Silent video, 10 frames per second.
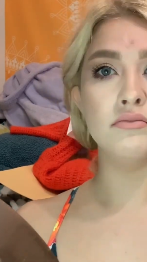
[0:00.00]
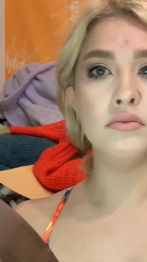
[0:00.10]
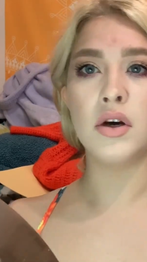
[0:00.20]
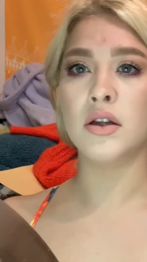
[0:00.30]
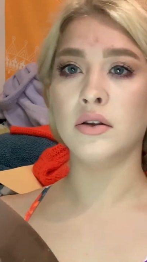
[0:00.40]

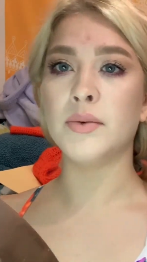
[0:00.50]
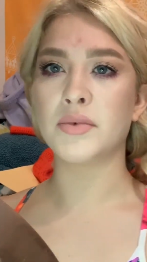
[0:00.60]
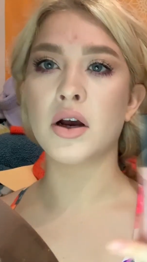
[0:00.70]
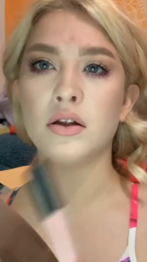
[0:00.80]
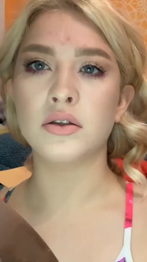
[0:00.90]
a lip
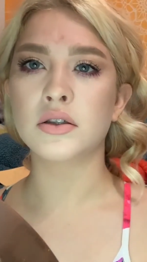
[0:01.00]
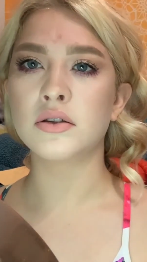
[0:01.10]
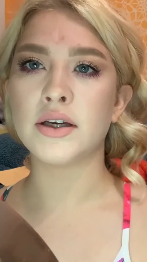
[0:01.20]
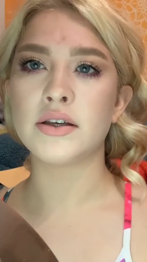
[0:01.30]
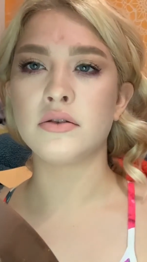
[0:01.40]
color,
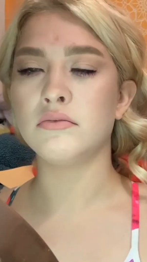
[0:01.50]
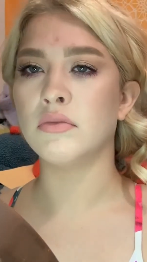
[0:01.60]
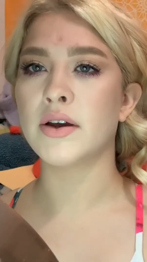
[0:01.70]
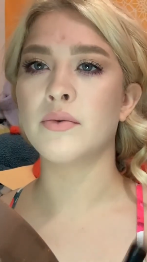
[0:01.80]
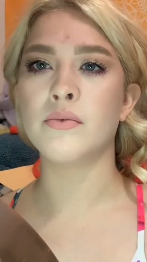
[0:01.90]
like
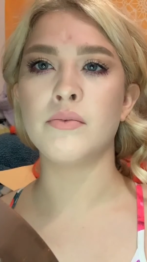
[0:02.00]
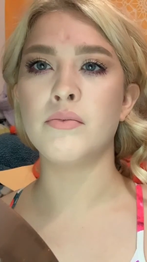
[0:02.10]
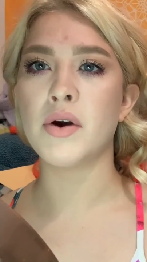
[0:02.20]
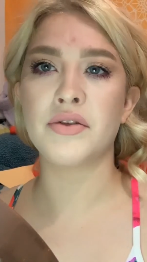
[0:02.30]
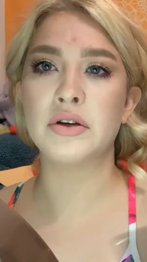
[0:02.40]

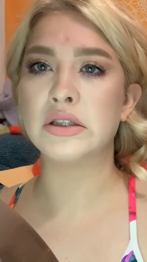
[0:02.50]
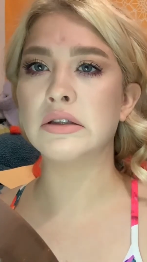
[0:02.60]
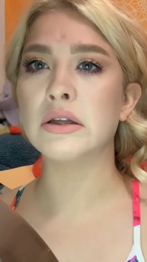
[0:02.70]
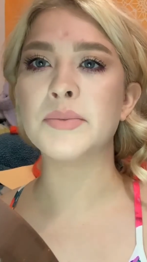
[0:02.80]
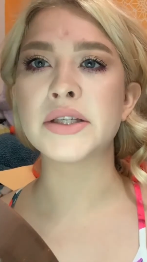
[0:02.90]
whether it's
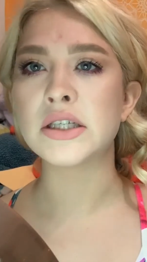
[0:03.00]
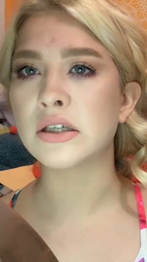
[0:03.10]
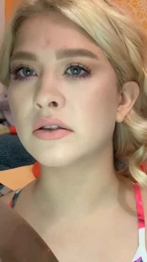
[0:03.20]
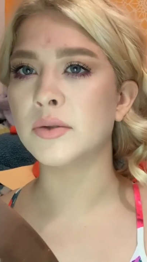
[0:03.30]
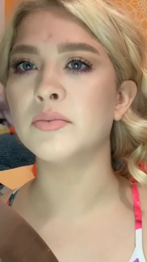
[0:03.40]

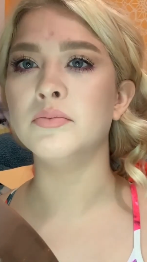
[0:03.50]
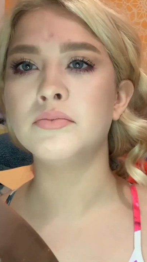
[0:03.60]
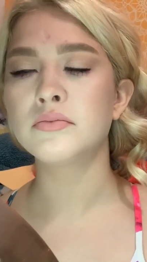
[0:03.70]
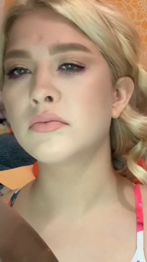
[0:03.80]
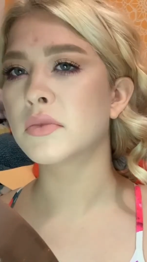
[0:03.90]
lipstick, lip
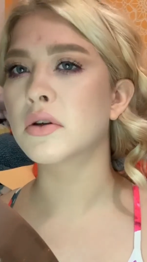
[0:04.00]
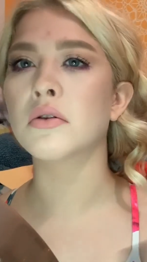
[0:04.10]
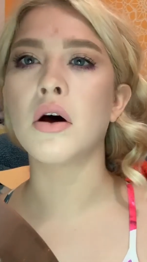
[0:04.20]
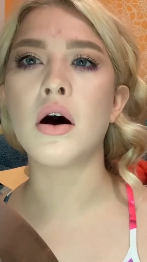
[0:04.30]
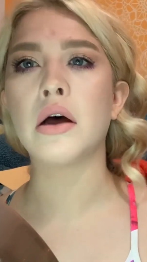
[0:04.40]

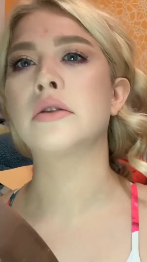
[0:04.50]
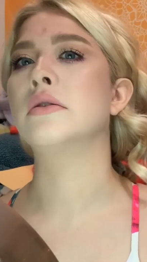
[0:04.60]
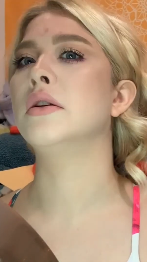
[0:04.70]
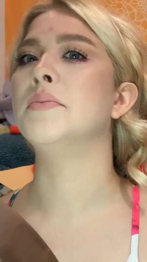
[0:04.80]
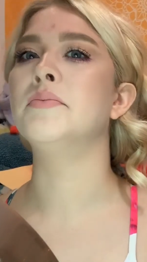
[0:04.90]

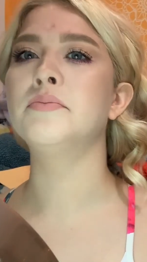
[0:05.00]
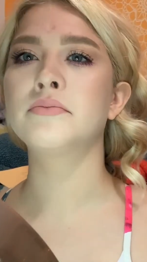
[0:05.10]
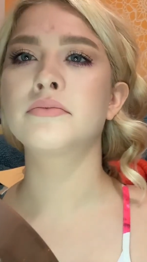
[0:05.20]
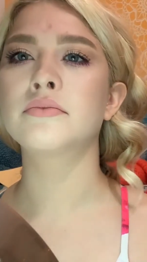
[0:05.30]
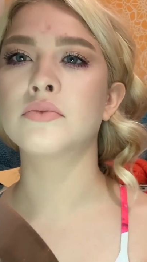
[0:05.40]
gloss,
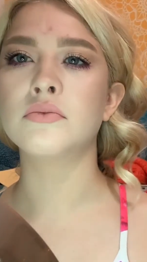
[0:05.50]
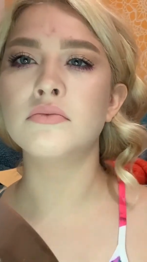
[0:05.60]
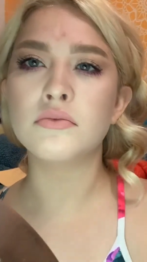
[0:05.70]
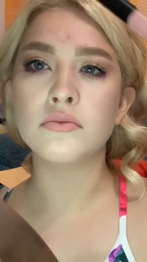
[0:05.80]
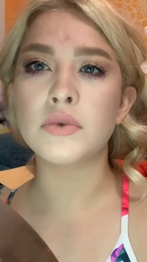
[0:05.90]

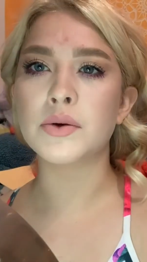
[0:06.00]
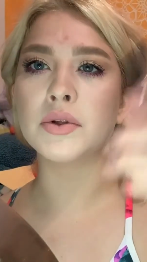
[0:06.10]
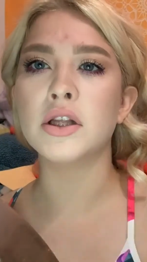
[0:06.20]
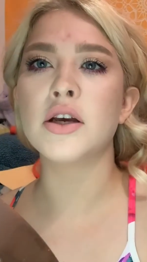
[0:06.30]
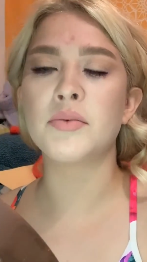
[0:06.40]

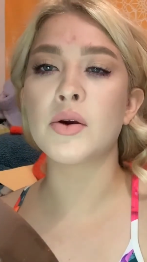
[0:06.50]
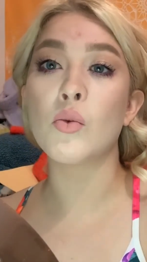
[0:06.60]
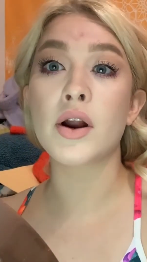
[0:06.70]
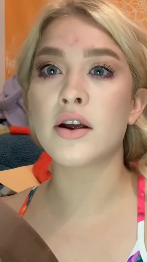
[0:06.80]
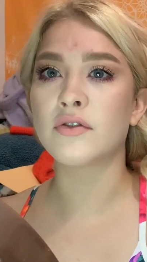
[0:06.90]
liquid lip, like
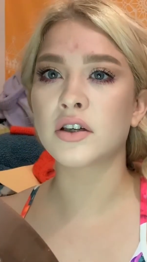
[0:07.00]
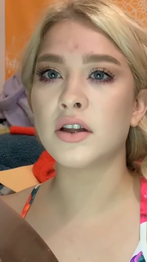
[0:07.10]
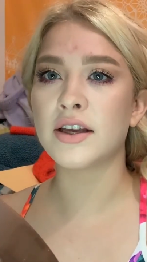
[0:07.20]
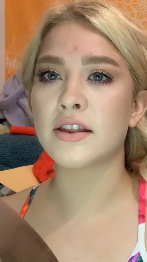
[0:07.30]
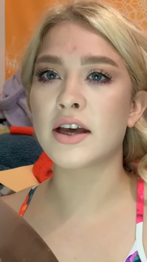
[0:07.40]
whatever,
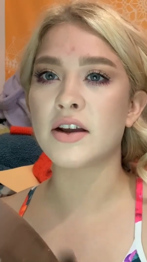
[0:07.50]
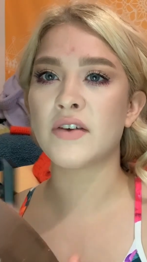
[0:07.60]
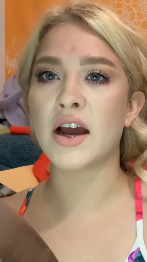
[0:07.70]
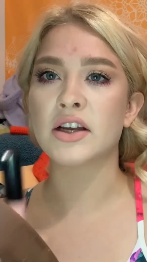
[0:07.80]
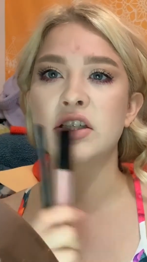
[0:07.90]
like that I've
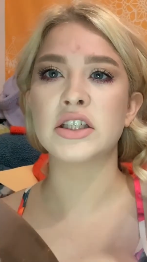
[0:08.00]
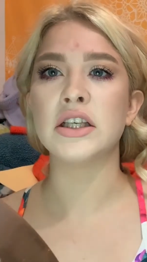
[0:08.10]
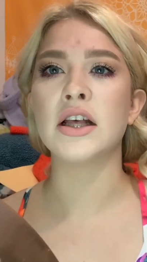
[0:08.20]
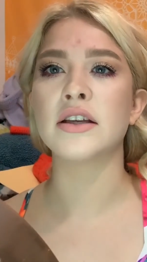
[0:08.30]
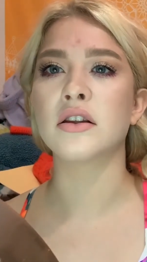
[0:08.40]
actually
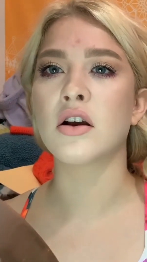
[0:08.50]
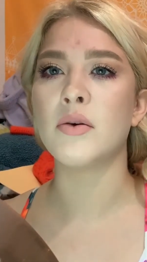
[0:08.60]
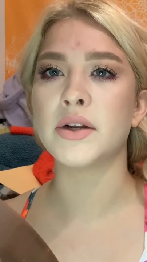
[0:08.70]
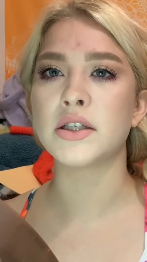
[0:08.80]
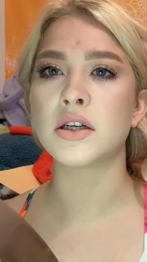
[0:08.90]
liked the
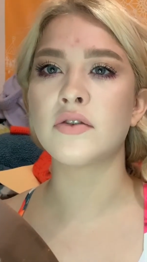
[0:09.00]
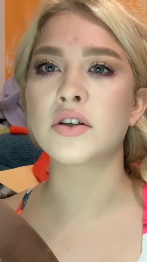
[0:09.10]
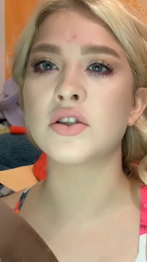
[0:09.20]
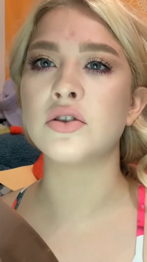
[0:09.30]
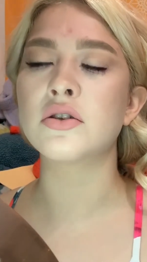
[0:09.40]
combination of,
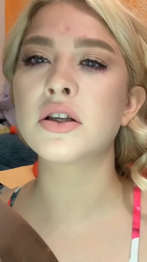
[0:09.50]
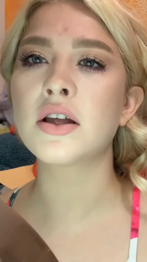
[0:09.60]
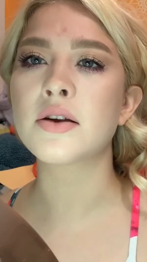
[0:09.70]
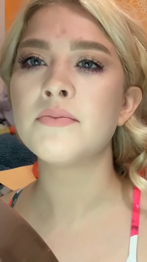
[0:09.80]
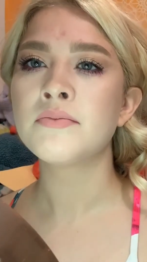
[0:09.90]
because usually
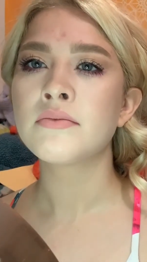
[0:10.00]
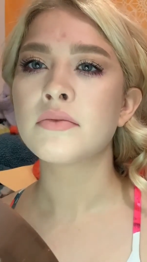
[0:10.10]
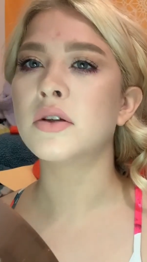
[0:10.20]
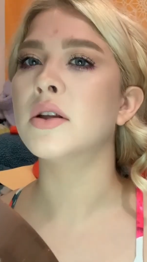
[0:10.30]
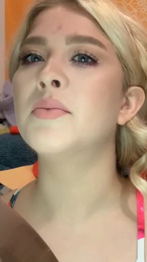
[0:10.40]
like
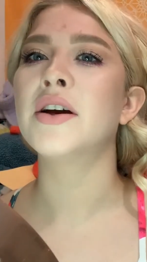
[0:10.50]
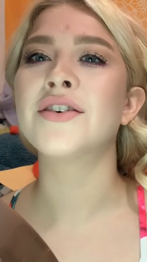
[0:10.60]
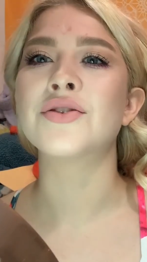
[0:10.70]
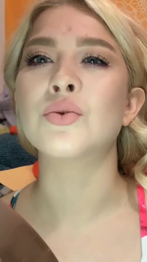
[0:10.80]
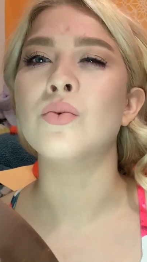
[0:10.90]
the lip
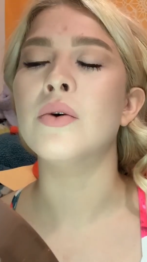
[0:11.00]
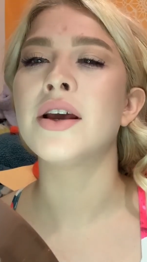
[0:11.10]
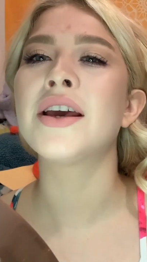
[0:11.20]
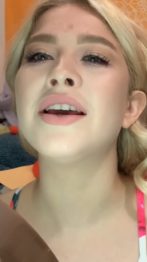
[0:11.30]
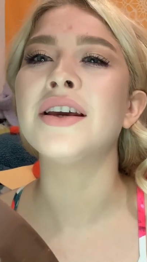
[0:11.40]
liner is
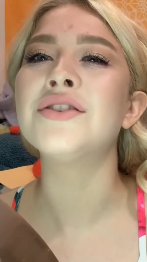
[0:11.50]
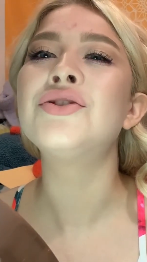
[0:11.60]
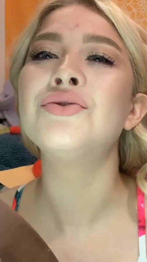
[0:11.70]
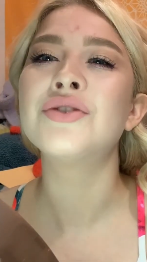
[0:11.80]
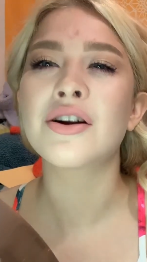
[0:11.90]
way
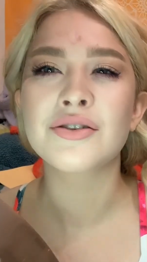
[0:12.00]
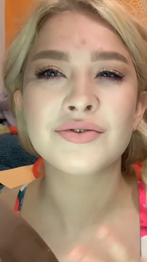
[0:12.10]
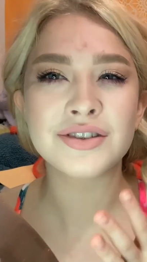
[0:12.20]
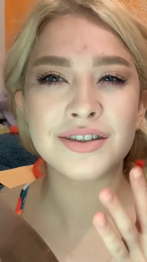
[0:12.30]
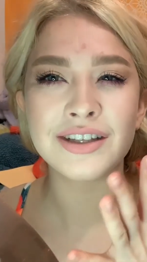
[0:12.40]
too dark
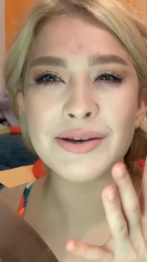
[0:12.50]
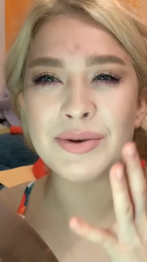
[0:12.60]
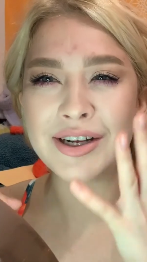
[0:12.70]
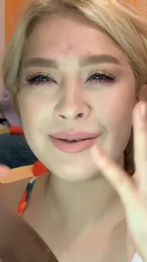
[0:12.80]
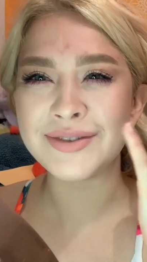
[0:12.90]
for the lip
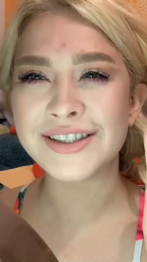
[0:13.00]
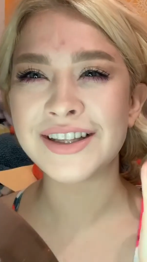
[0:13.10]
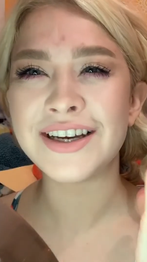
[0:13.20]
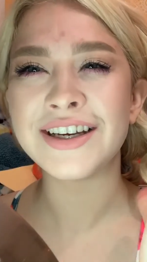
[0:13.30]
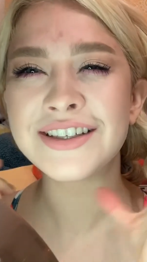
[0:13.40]
and I'm just
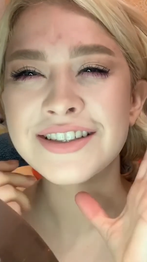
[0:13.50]
like,